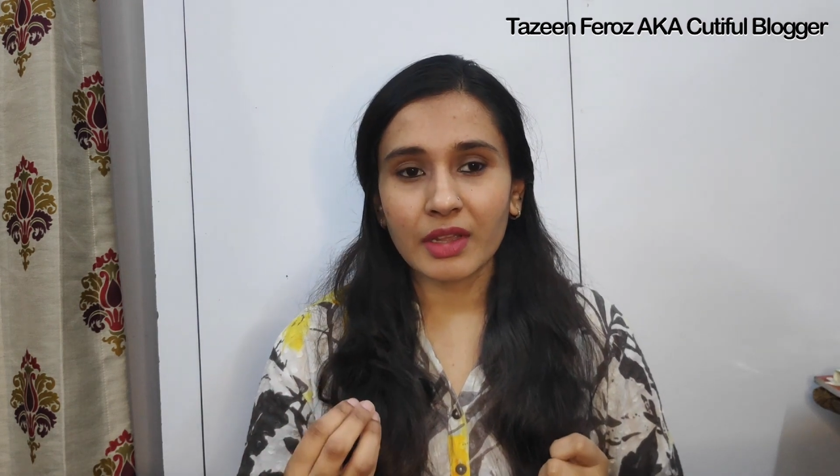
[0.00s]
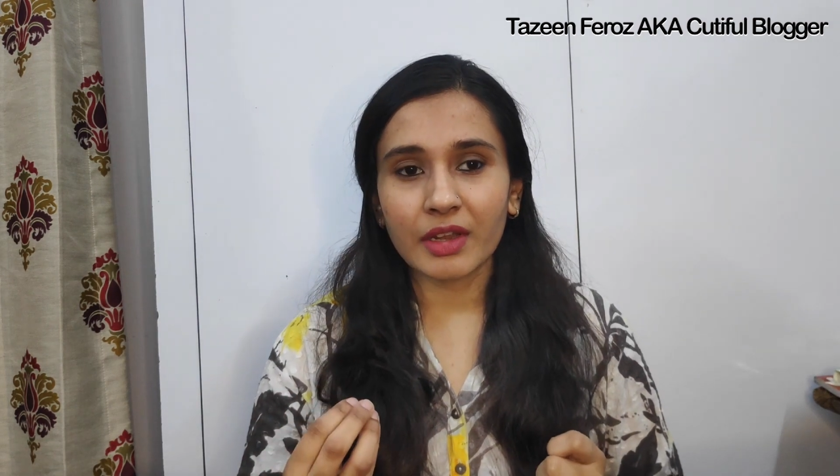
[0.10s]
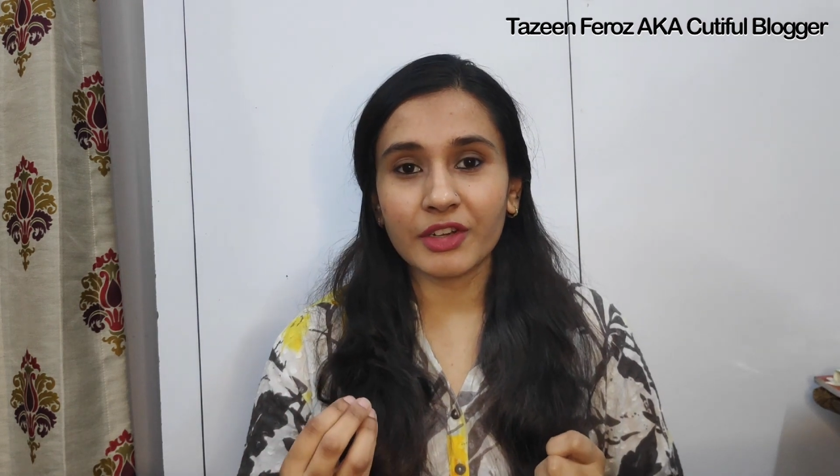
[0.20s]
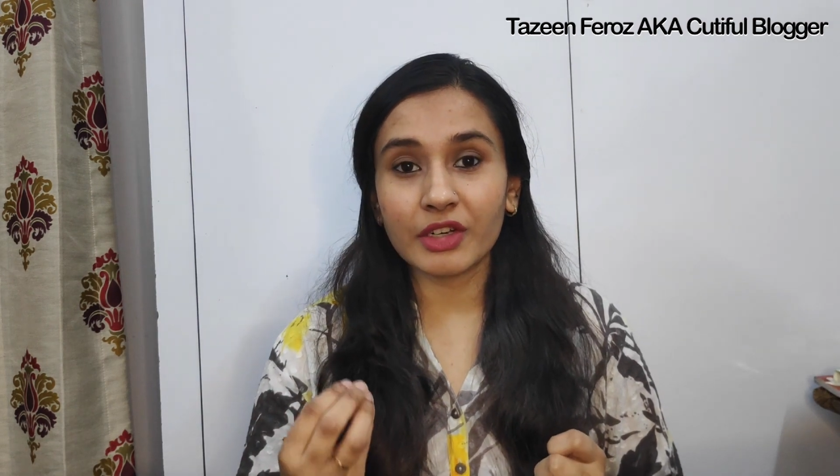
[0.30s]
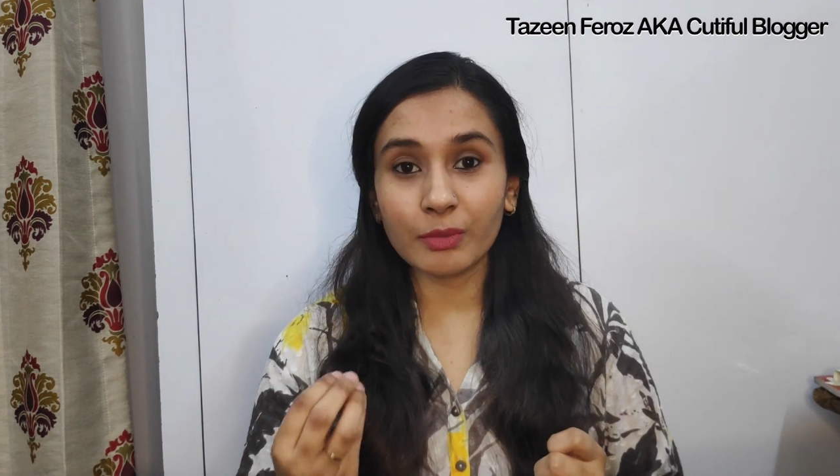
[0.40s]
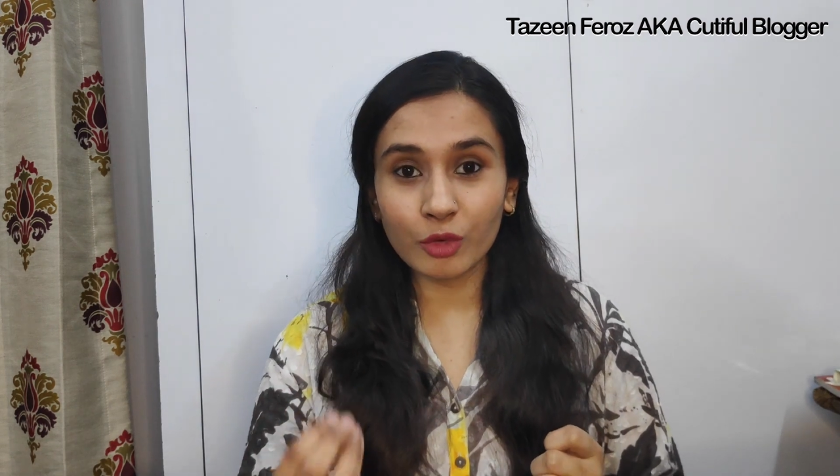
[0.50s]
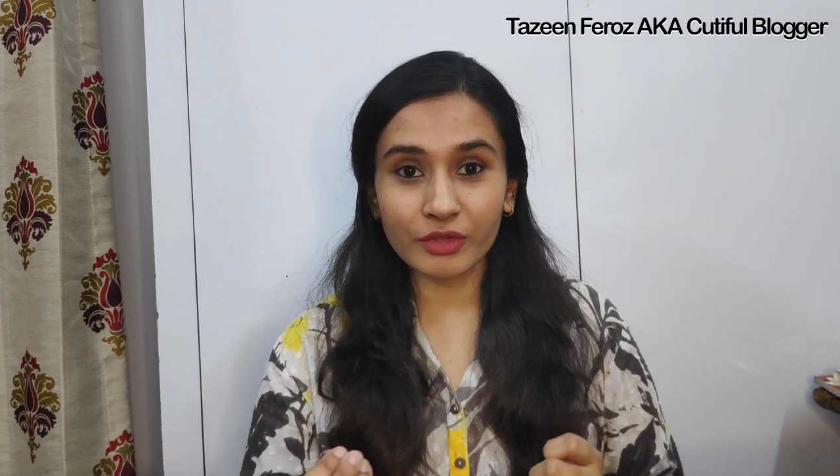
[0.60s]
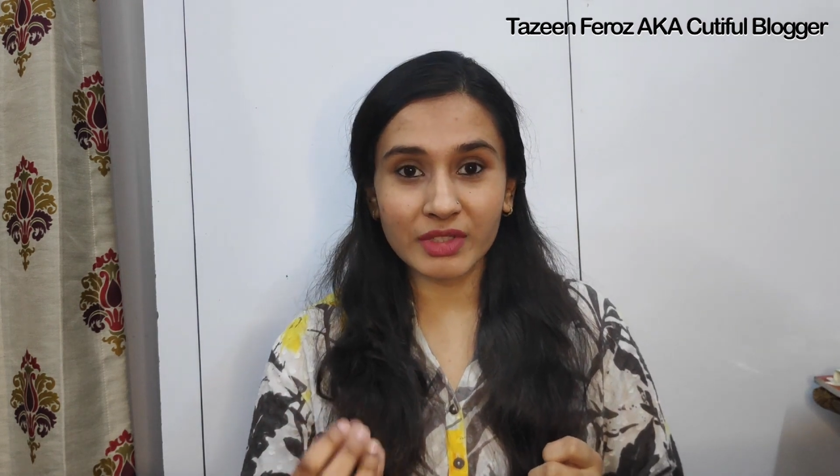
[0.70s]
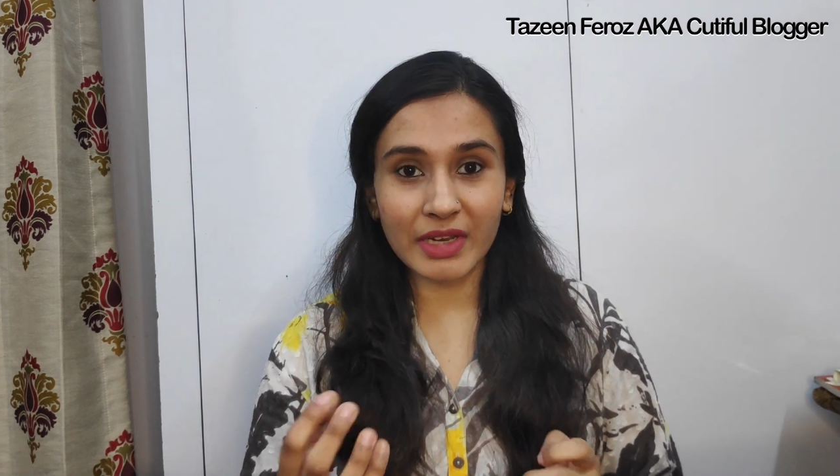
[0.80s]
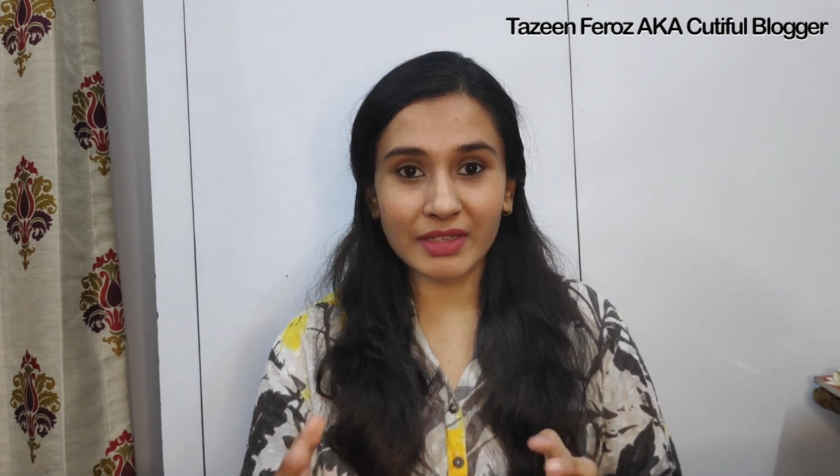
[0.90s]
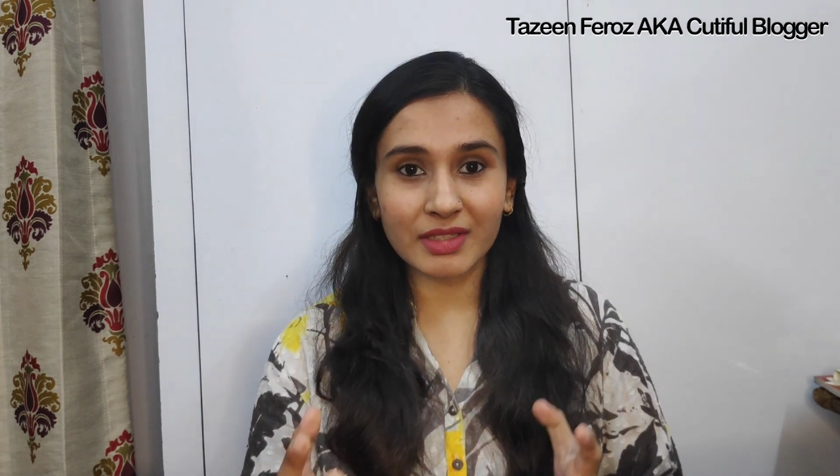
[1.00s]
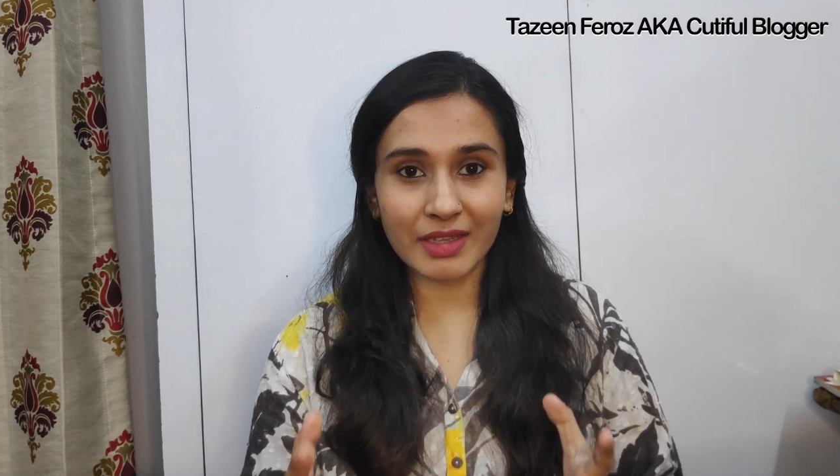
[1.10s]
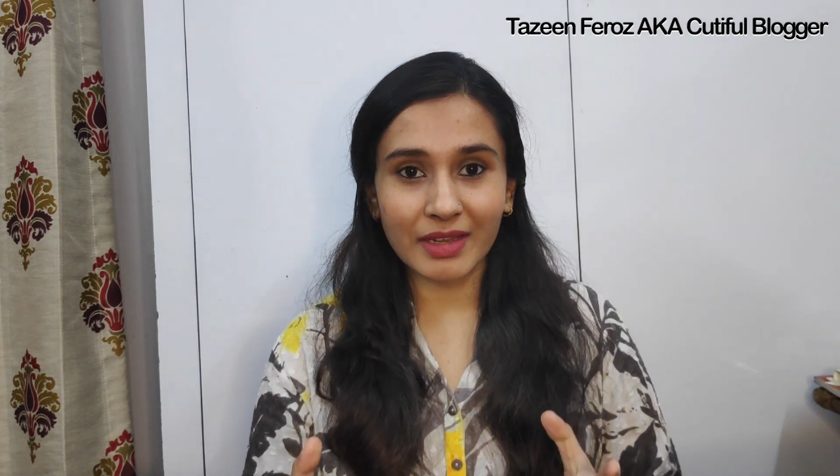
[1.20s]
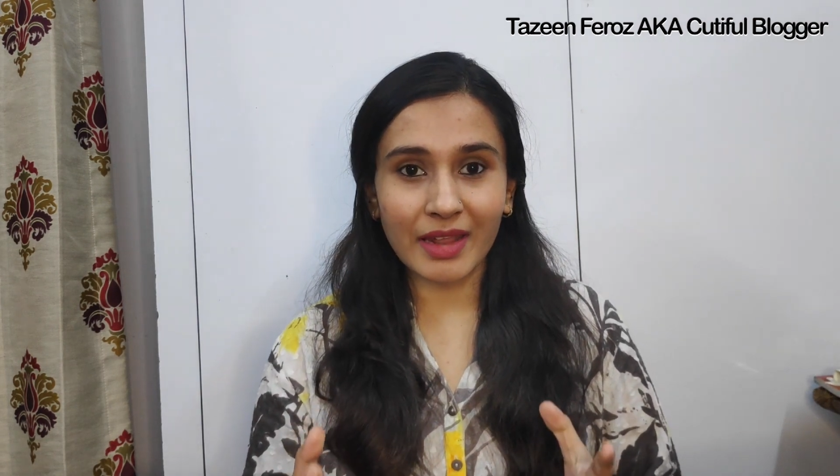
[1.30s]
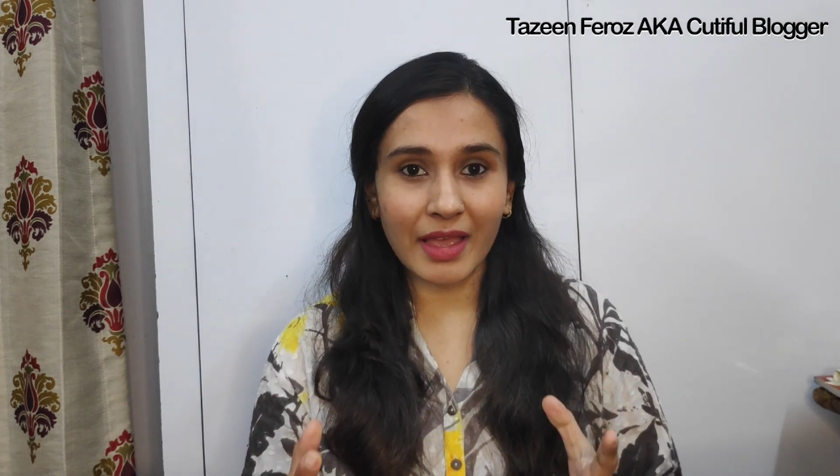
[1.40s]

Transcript: It removes dead skin